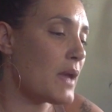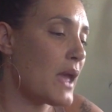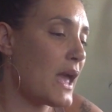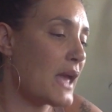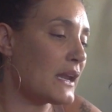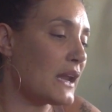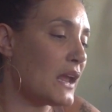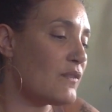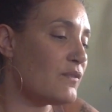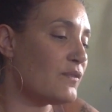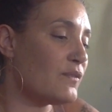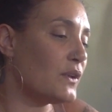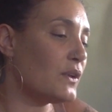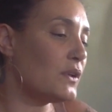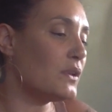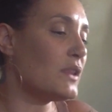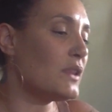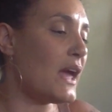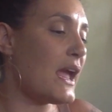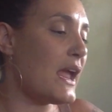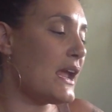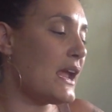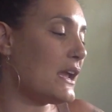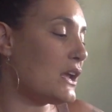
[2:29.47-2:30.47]
and I feel
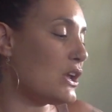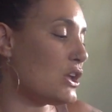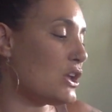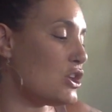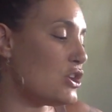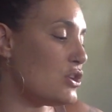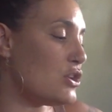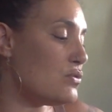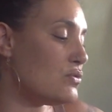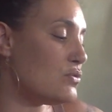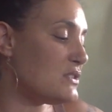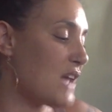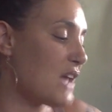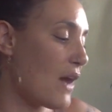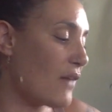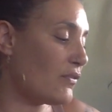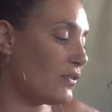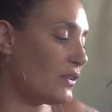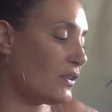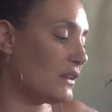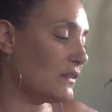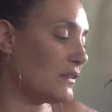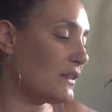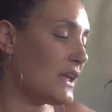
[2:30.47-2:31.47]
like you
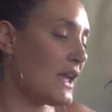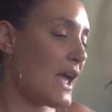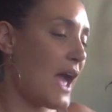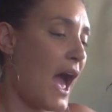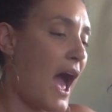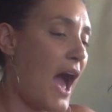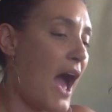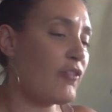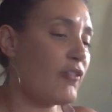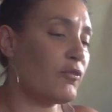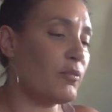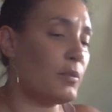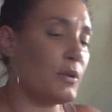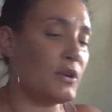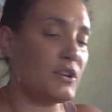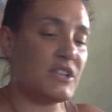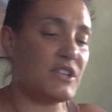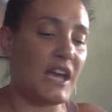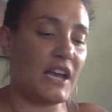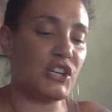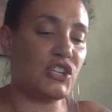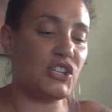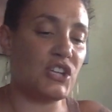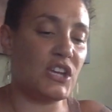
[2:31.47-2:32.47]
definitely have
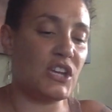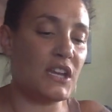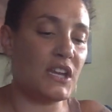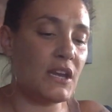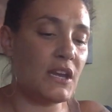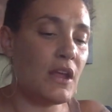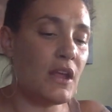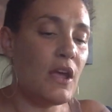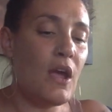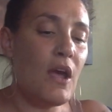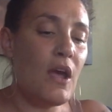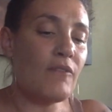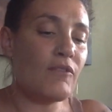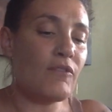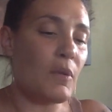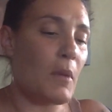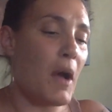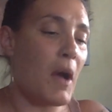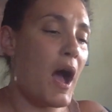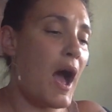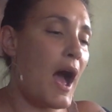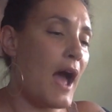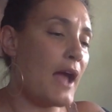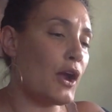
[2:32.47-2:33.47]
protection from
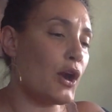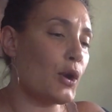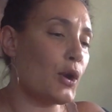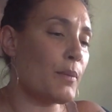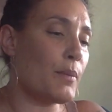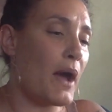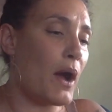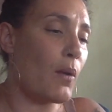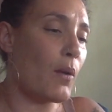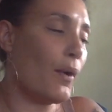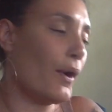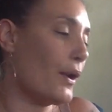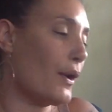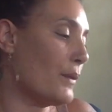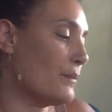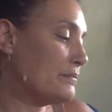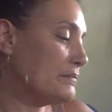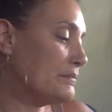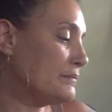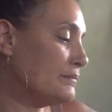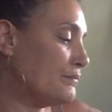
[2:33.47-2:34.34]
a higher power.